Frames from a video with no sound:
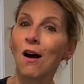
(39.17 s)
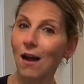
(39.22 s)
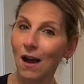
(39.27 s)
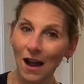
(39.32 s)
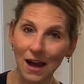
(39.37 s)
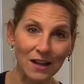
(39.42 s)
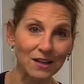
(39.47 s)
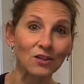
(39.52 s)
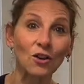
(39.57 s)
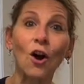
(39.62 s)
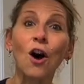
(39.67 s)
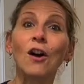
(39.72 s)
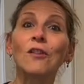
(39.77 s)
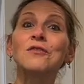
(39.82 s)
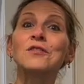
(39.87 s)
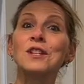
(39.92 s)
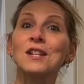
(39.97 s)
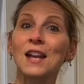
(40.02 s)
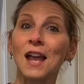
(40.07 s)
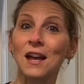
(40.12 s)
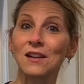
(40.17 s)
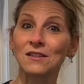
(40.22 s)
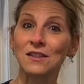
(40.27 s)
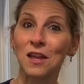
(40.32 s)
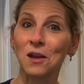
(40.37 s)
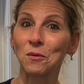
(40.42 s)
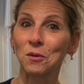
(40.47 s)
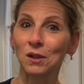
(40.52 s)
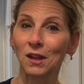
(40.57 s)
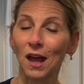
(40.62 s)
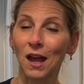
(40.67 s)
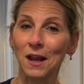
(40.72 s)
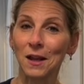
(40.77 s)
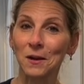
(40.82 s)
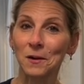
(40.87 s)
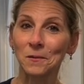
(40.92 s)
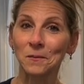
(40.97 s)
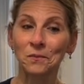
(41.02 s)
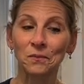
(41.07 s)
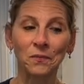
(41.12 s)
as often as they would like?
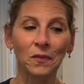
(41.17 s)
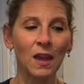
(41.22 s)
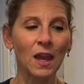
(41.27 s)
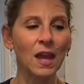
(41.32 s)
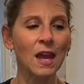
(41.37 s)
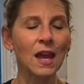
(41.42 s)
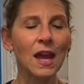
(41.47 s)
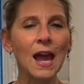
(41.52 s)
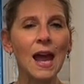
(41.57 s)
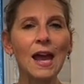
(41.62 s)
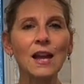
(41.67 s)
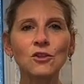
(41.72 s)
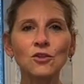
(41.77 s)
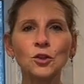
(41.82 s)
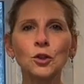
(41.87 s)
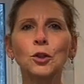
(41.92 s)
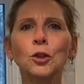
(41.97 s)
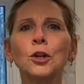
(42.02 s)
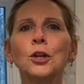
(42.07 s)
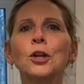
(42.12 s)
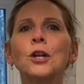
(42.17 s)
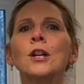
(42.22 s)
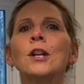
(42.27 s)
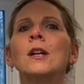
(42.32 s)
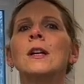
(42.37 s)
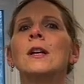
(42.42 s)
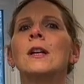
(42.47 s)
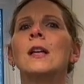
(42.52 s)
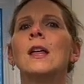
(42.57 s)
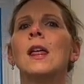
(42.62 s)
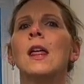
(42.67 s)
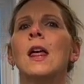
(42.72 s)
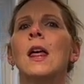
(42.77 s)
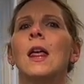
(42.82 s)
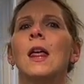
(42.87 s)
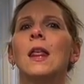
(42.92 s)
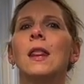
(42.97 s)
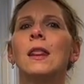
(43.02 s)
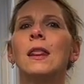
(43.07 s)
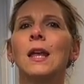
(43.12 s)
Enter
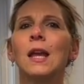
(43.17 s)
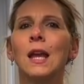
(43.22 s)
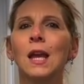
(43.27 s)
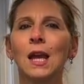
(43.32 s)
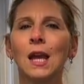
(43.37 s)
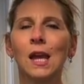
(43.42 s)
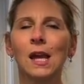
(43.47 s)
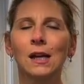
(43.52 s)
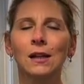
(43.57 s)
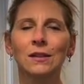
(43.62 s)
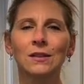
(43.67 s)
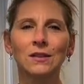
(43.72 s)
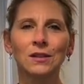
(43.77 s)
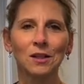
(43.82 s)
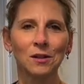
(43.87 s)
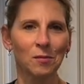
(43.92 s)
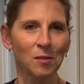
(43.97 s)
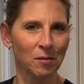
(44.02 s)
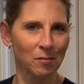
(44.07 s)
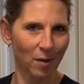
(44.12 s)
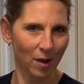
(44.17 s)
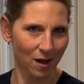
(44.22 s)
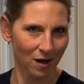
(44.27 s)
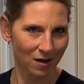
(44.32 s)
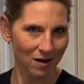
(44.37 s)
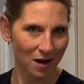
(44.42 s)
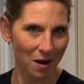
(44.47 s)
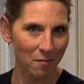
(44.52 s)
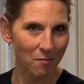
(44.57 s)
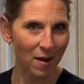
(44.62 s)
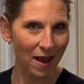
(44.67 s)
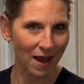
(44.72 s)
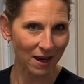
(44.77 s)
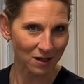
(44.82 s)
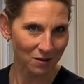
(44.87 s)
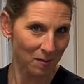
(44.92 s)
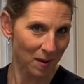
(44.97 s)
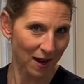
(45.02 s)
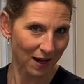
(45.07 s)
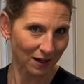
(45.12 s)
the Cinnamon Bun
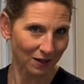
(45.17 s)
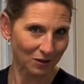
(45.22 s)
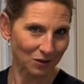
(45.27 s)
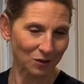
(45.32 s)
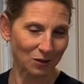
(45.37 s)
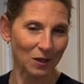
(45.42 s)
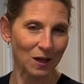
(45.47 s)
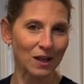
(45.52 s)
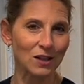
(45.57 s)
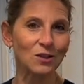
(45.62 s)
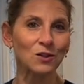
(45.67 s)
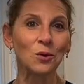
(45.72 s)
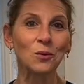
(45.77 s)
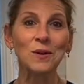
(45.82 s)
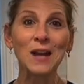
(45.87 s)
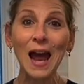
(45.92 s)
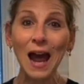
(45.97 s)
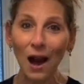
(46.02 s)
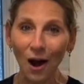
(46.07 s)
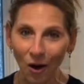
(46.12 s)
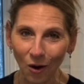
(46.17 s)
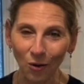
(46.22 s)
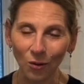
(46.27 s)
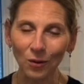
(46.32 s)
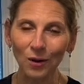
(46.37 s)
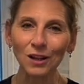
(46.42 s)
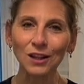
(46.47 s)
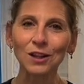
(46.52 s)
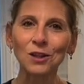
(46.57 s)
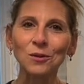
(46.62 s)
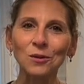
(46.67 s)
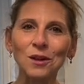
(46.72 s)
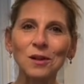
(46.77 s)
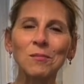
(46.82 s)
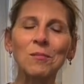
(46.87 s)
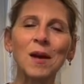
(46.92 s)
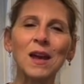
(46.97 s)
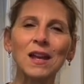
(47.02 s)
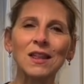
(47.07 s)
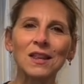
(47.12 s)
Bagged Mix. So now you
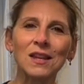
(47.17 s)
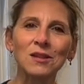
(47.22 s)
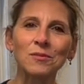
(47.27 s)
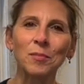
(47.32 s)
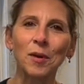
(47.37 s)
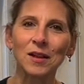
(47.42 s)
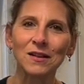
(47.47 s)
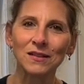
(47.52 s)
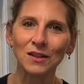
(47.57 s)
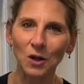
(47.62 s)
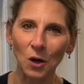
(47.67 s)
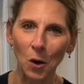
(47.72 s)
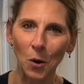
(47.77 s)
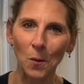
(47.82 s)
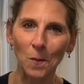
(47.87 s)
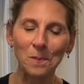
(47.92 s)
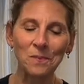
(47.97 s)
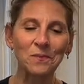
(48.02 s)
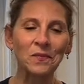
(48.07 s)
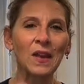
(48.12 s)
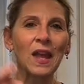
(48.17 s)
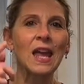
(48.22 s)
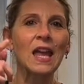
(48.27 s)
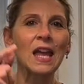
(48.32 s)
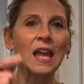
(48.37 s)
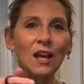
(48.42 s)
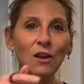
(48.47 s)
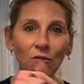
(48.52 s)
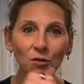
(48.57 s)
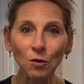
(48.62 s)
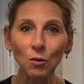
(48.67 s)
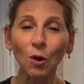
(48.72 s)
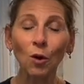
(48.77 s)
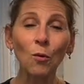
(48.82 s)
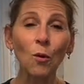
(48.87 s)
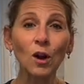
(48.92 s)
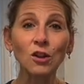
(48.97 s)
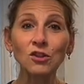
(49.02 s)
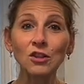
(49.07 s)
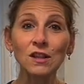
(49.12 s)
can bake these buns at home. If you are
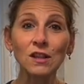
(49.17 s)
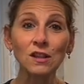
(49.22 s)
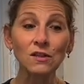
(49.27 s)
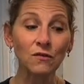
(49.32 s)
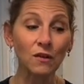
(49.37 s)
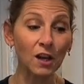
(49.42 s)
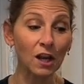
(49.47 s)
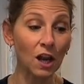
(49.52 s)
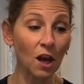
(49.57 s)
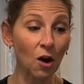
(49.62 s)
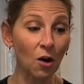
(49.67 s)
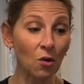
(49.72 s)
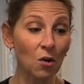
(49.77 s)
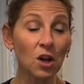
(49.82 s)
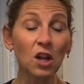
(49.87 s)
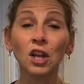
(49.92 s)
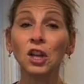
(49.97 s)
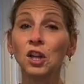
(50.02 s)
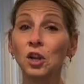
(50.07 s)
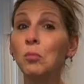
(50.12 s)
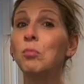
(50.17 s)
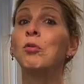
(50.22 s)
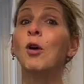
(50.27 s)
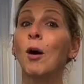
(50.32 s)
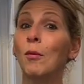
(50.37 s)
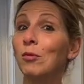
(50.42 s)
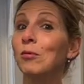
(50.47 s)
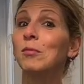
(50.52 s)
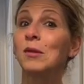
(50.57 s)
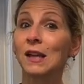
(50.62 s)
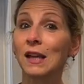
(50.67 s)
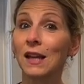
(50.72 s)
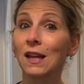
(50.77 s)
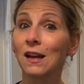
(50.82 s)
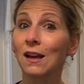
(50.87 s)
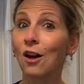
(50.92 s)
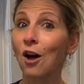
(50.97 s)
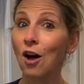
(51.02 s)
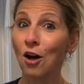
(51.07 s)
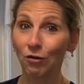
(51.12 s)
watching this video, you
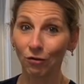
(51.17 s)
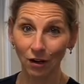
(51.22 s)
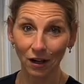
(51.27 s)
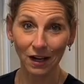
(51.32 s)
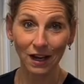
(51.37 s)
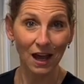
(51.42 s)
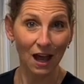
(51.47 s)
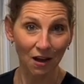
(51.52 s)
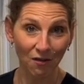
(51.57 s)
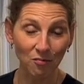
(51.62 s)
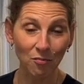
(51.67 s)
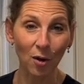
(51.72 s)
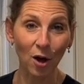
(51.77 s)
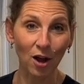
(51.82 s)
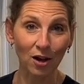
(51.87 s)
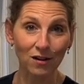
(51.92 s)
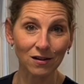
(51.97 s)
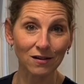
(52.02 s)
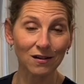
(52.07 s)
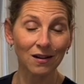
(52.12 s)
probably already have bought